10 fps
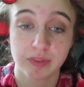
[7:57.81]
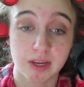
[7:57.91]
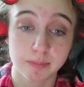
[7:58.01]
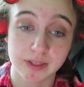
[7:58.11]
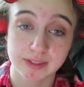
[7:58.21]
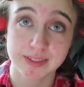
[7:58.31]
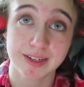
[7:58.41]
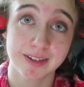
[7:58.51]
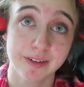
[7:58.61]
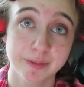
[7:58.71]
That being
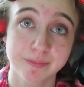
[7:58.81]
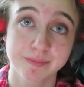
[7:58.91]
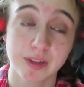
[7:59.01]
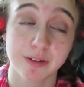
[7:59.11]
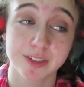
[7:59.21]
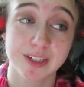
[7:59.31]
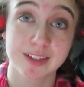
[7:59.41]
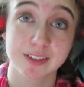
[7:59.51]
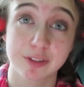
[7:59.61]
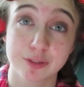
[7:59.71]
said, I was
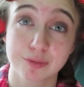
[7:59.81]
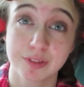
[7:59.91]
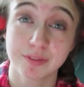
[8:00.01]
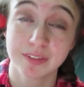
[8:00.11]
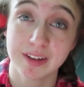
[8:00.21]
diagnosed with